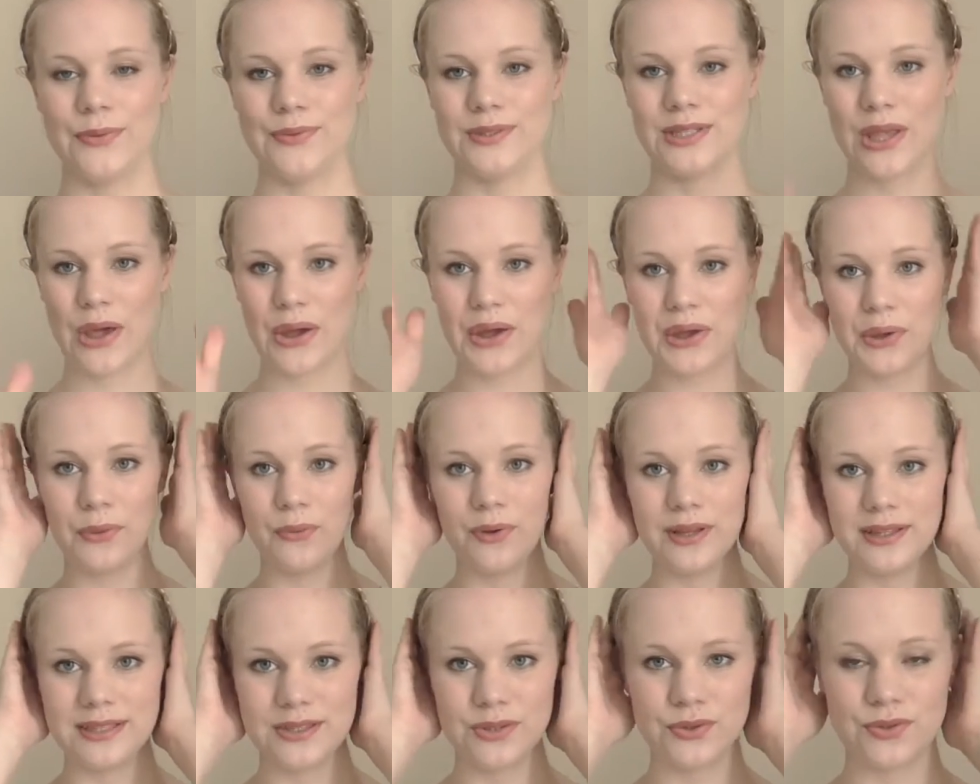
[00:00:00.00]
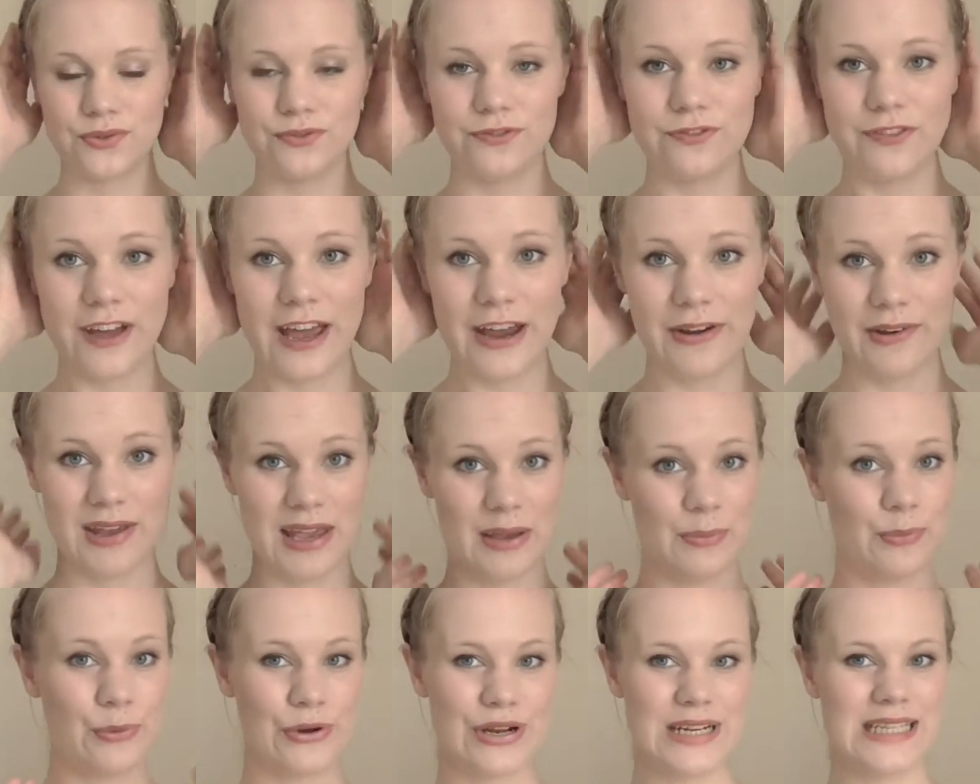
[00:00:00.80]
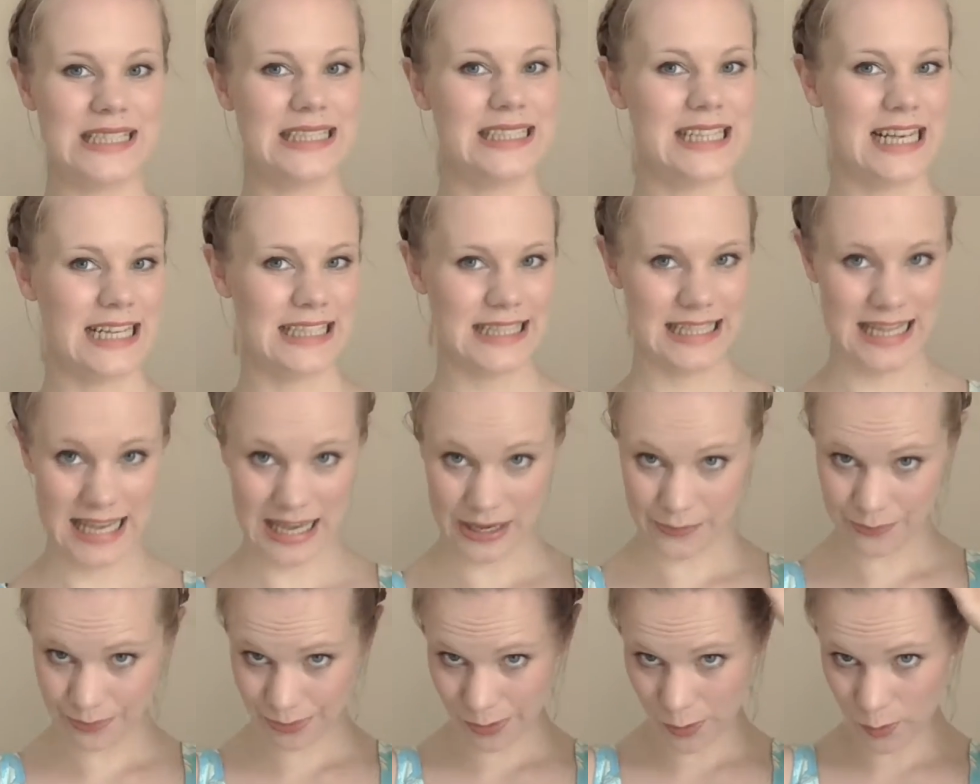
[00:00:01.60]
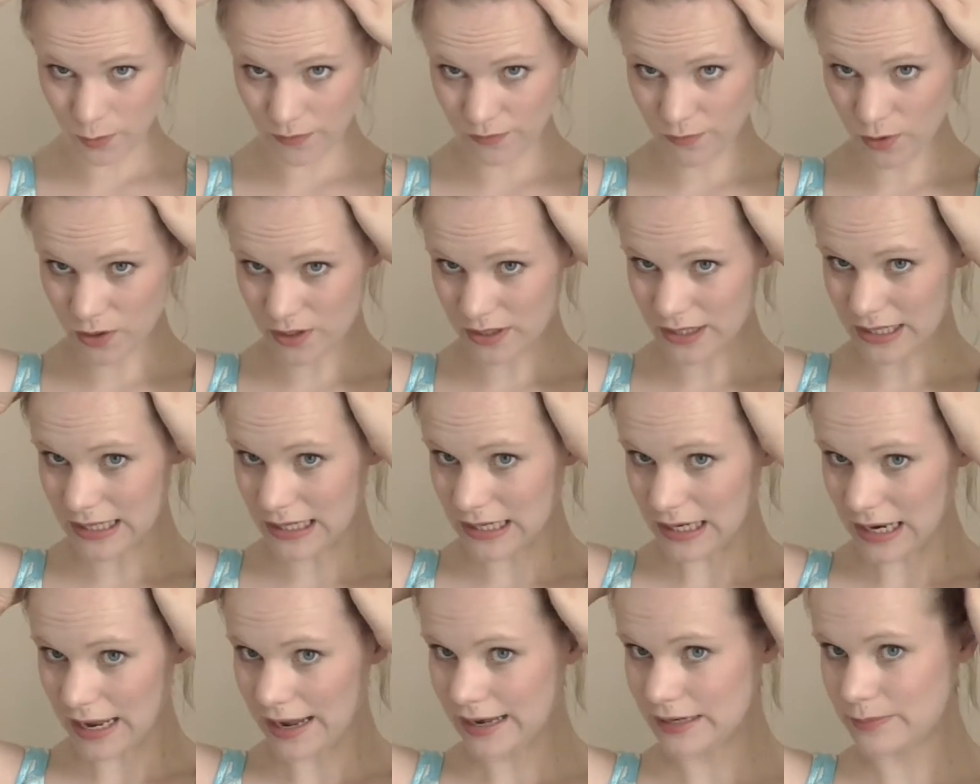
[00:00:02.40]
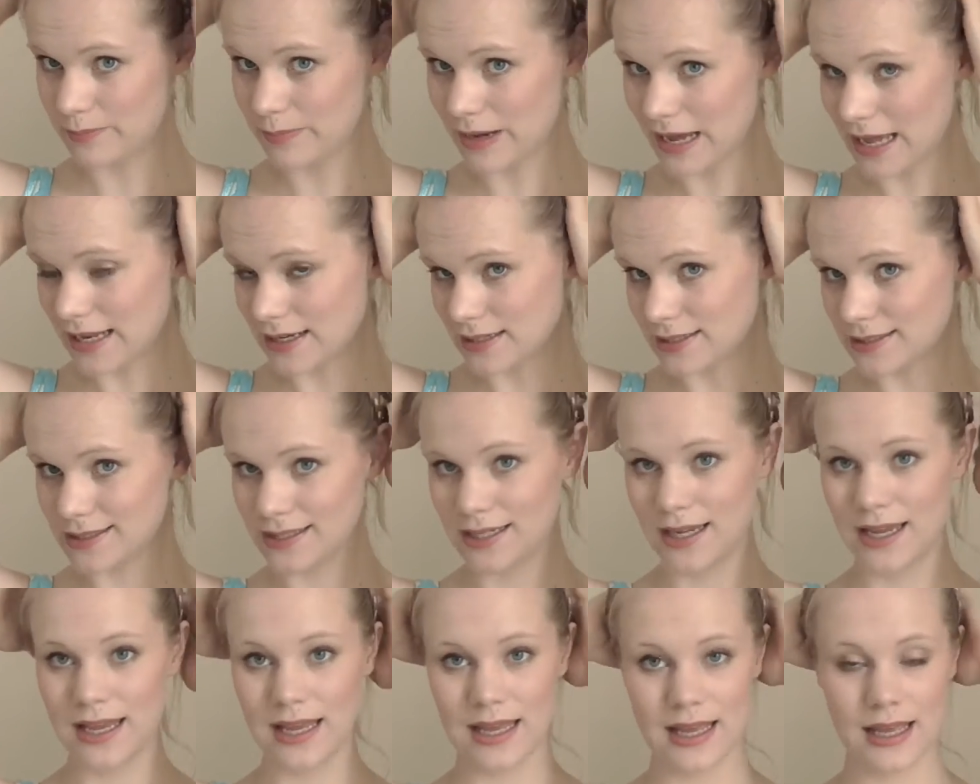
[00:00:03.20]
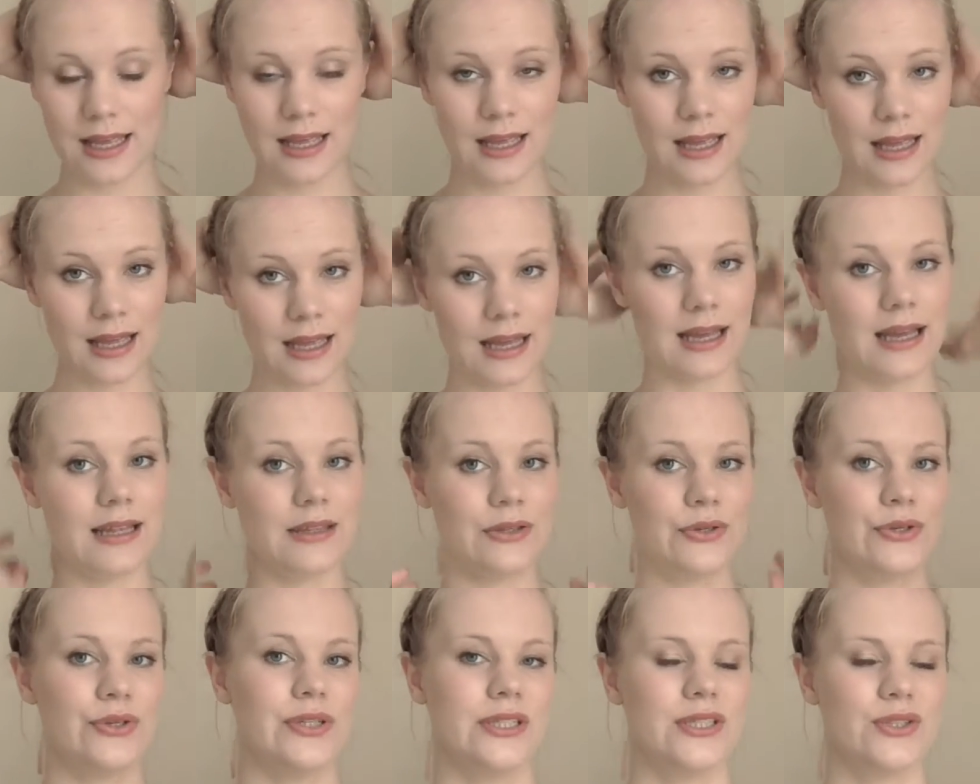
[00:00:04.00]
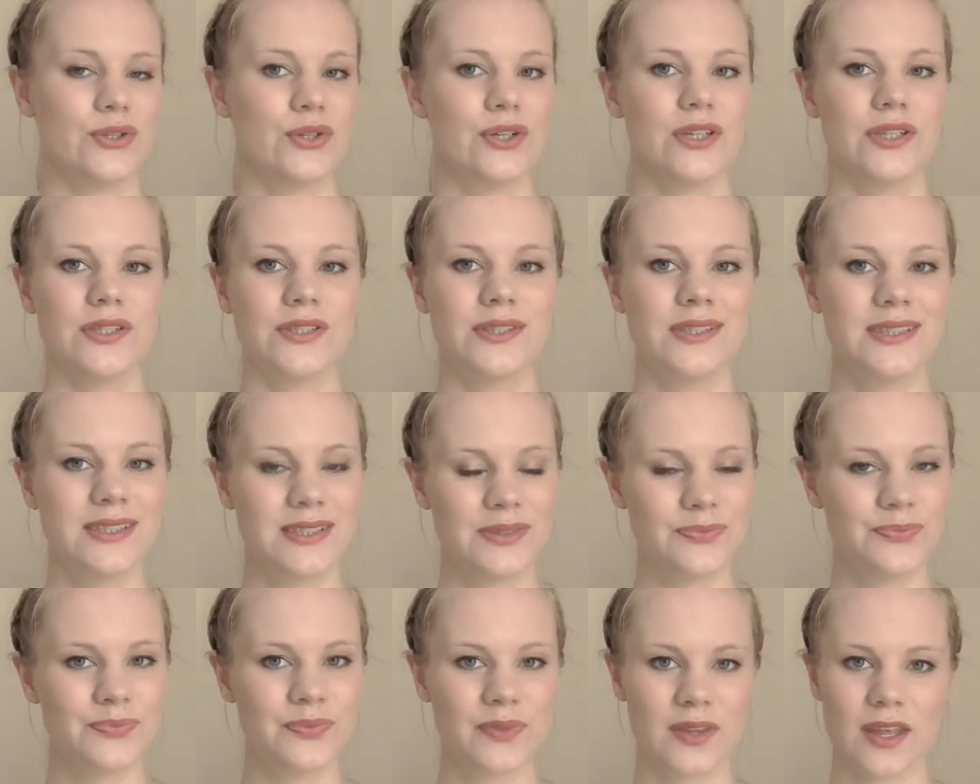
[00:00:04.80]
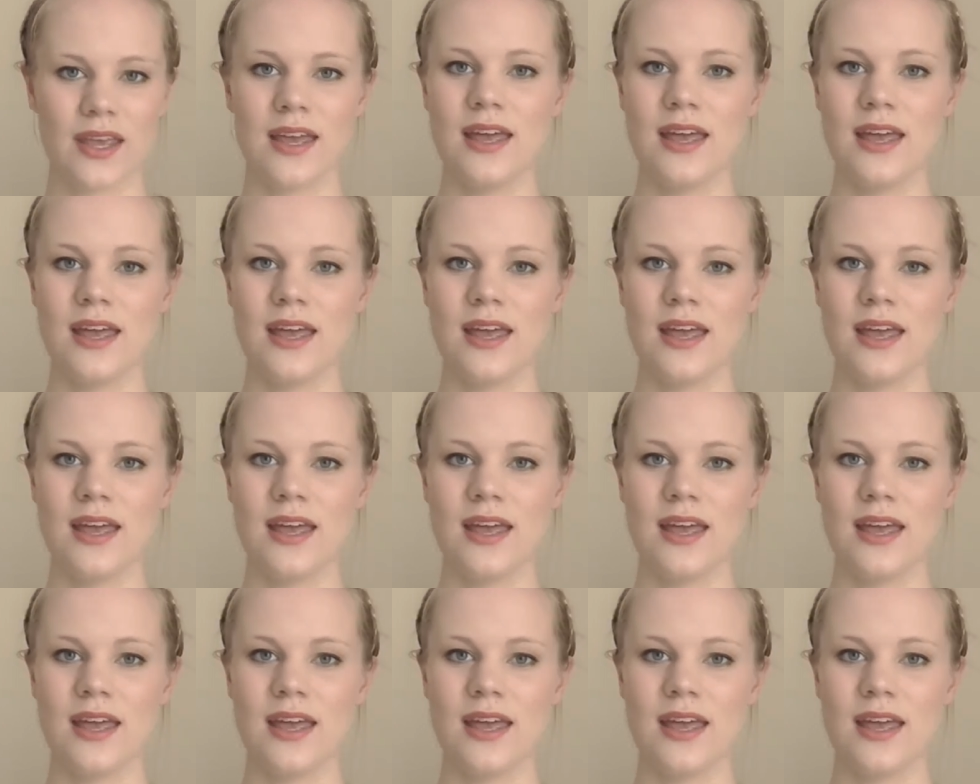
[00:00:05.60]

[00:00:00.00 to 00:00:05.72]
I was going with sort of very princessy. We've got the little headband and the crisscross.